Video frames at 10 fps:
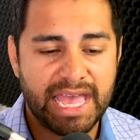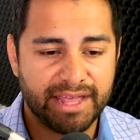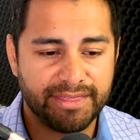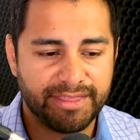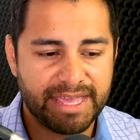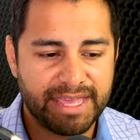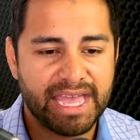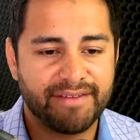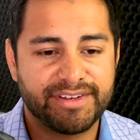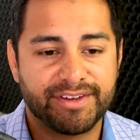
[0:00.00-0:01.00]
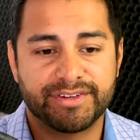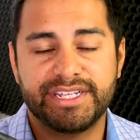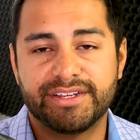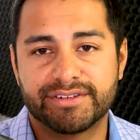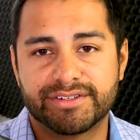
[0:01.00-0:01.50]
And they may have
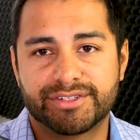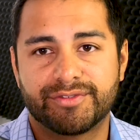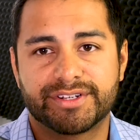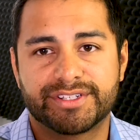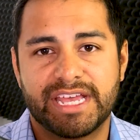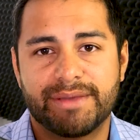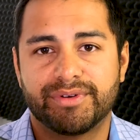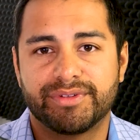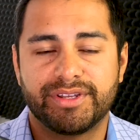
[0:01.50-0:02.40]
different tiers. So, for example,